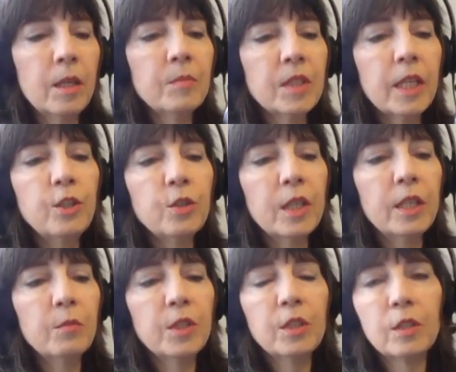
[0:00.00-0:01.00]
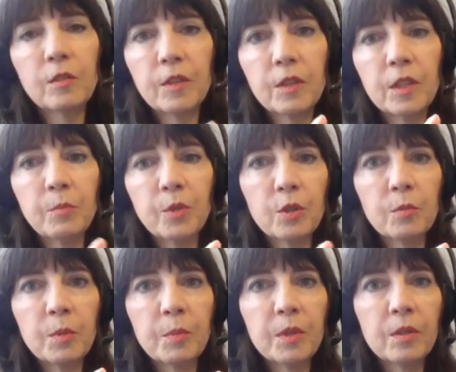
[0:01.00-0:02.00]
citrate, which is very
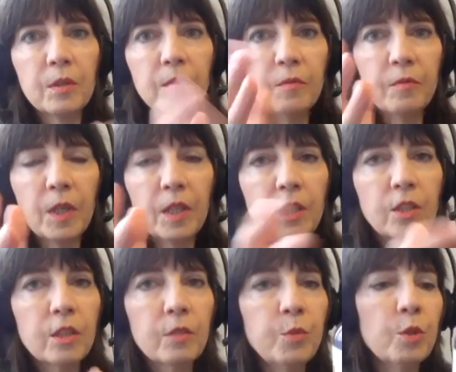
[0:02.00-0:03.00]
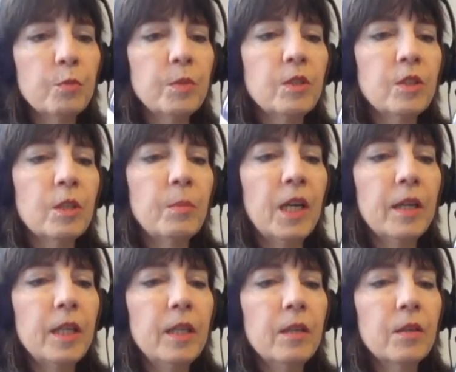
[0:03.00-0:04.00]
absorbable, easily absorbed into the
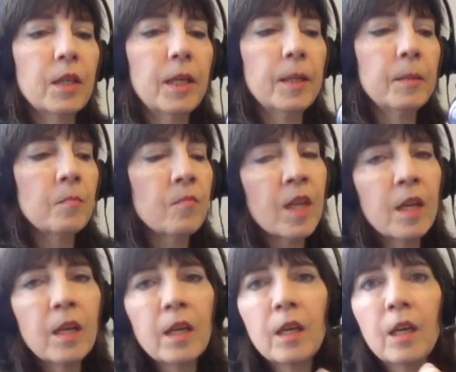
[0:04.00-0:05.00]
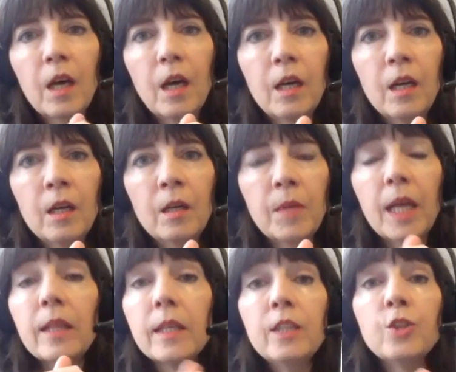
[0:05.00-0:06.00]
body, okay?
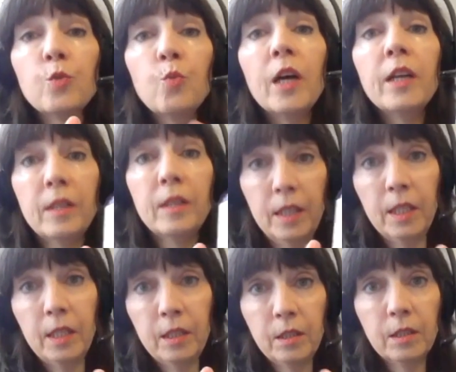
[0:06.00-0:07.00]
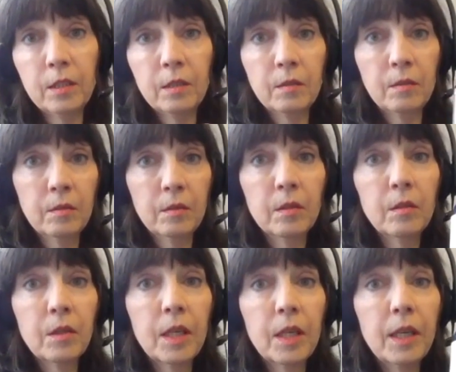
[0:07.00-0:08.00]
At least one of these,
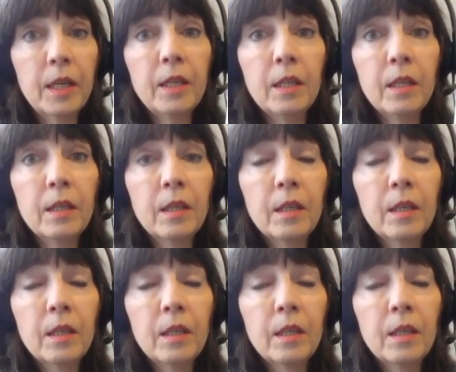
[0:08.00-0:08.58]
okay?